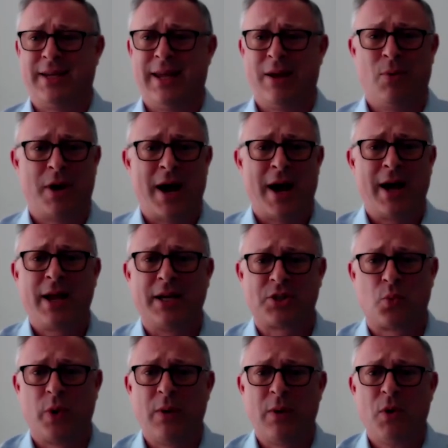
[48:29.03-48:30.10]
He would hug us.
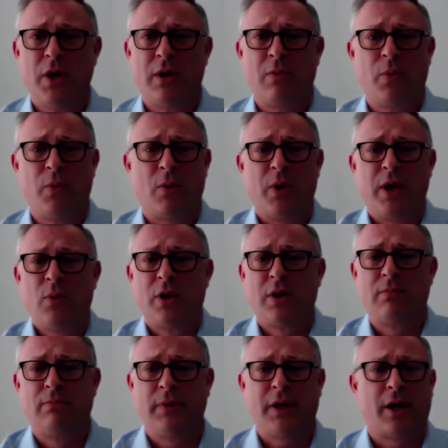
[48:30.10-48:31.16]
We would when we
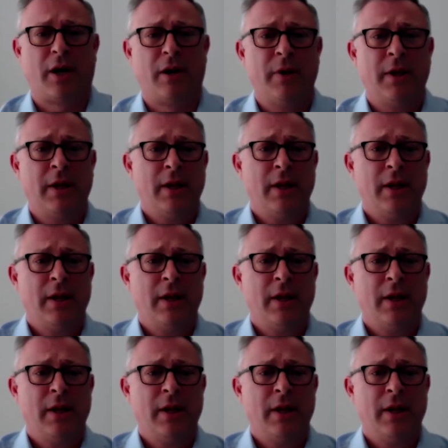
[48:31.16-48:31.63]
would you know